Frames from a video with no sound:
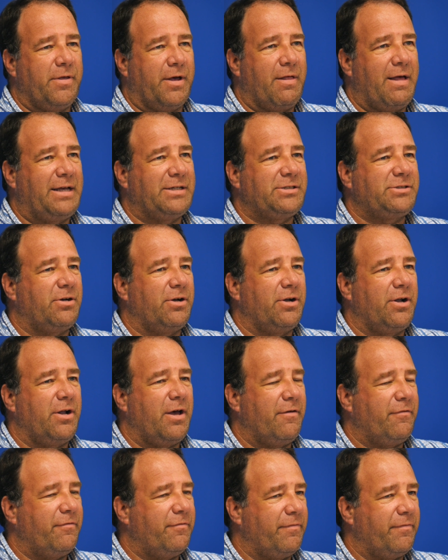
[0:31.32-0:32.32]
The class started
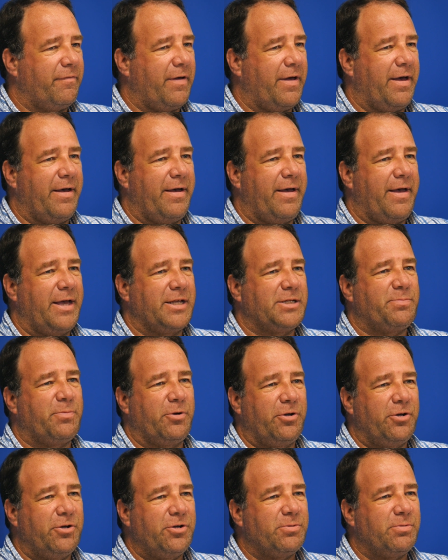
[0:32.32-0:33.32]
off as
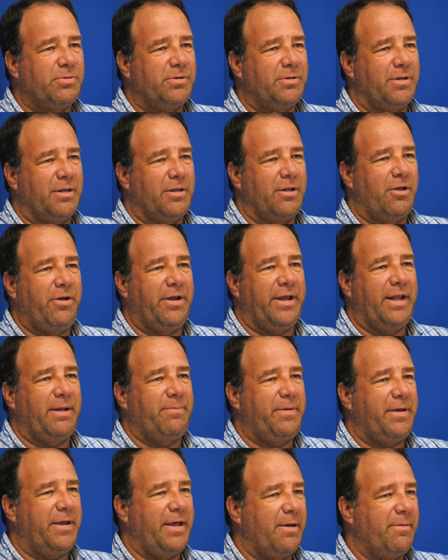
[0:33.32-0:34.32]
per usual and loading
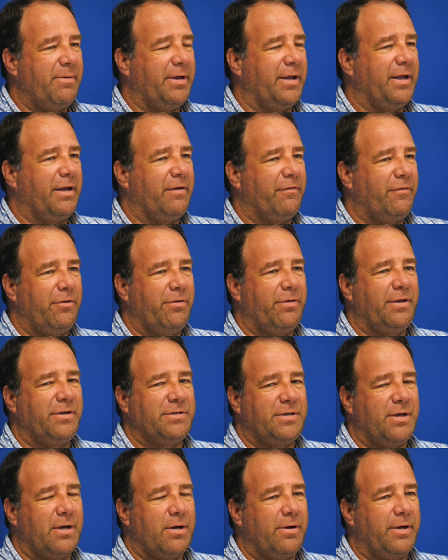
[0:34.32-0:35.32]
NPM and getting a few
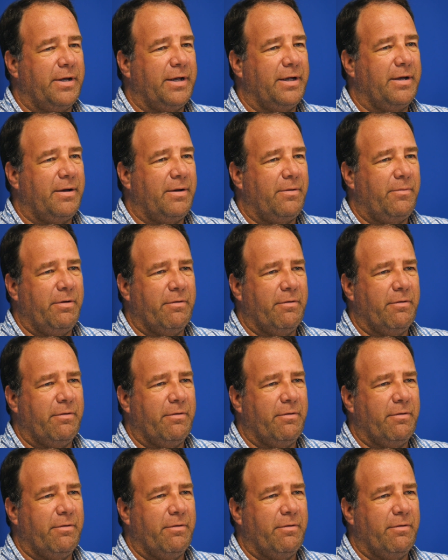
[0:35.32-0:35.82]
things going.